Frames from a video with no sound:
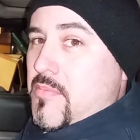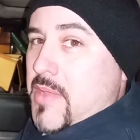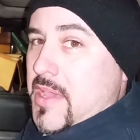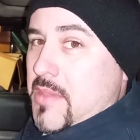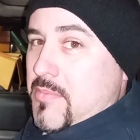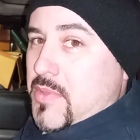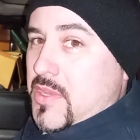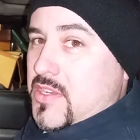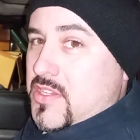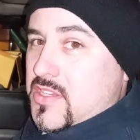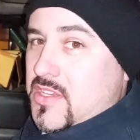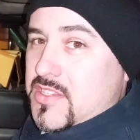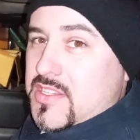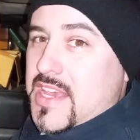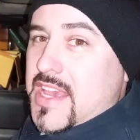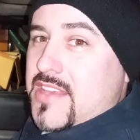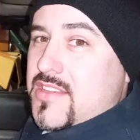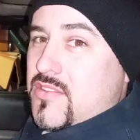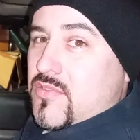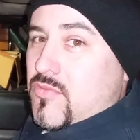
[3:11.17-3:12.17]
might be just because it
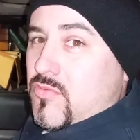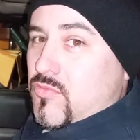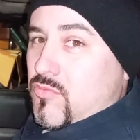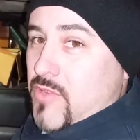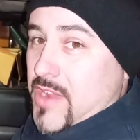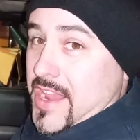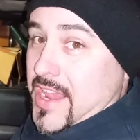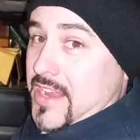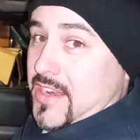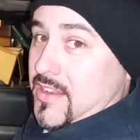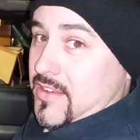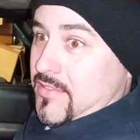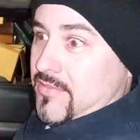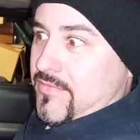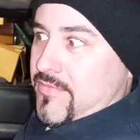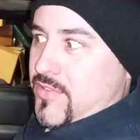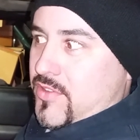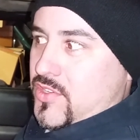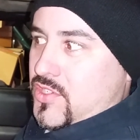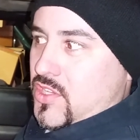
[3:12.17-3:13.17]
hasn't ran in
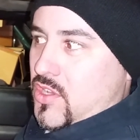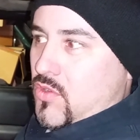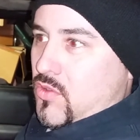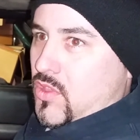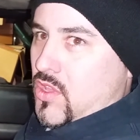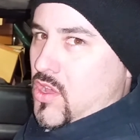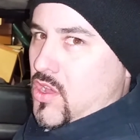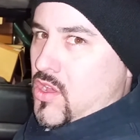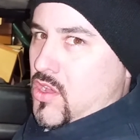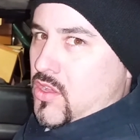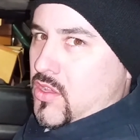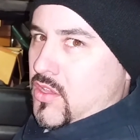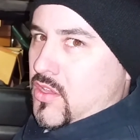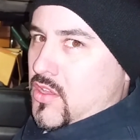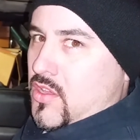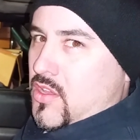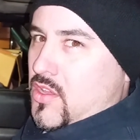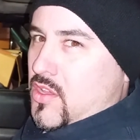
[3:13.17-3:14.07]
for so long.